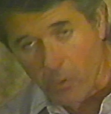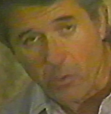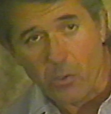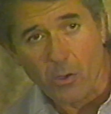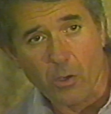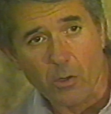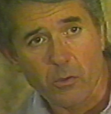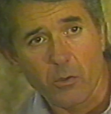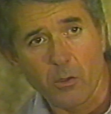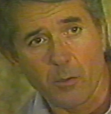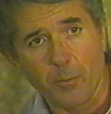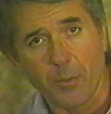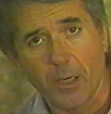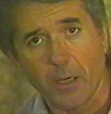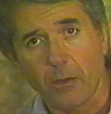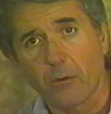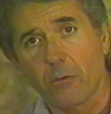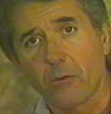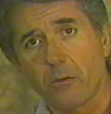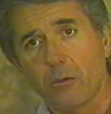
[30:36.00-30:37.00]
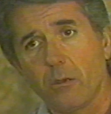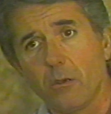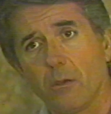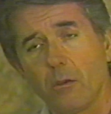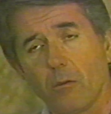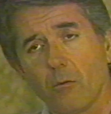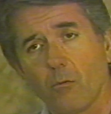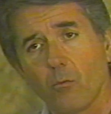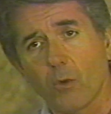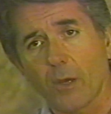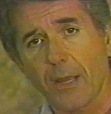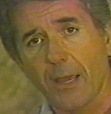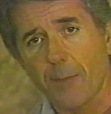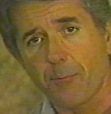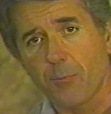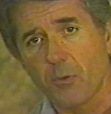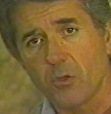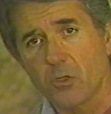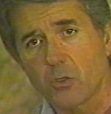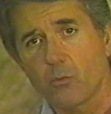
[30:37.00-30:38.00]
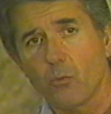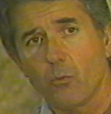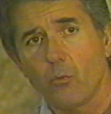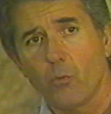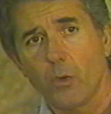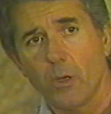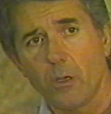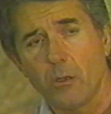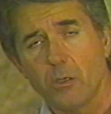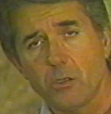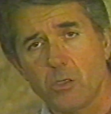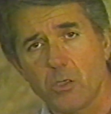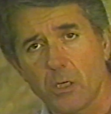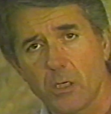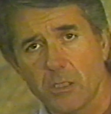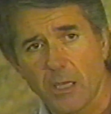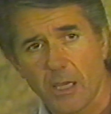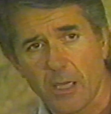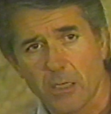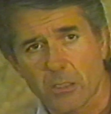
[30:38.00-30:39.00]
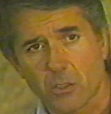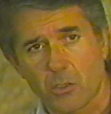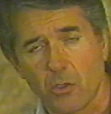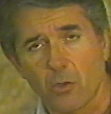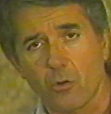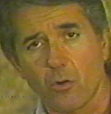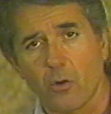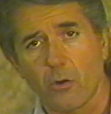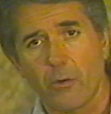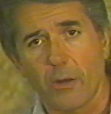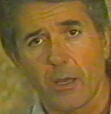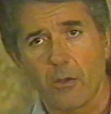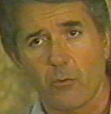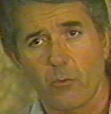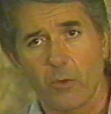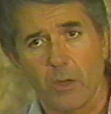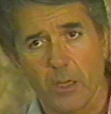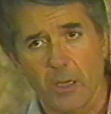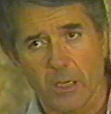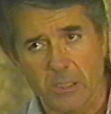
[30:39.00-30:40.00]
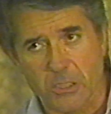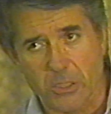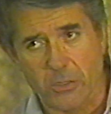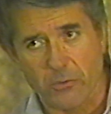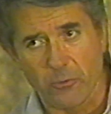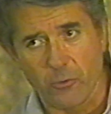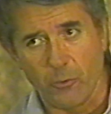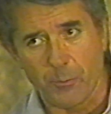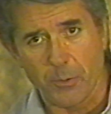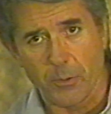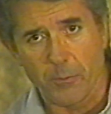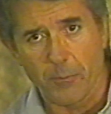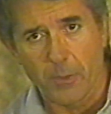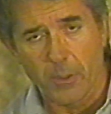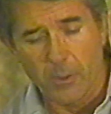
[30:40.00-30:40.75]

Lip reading: talk to you about what happens when the judge asks you to go around the ring as a group.